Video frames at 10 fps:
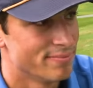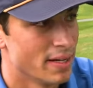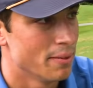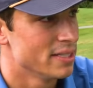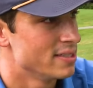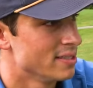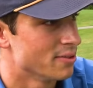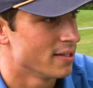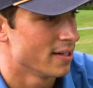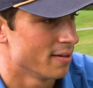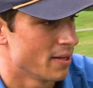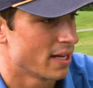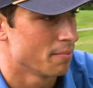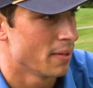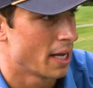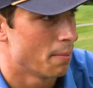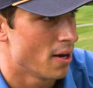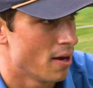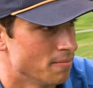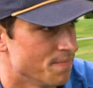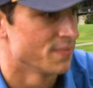Maybe steal in here, make a, make a bomb.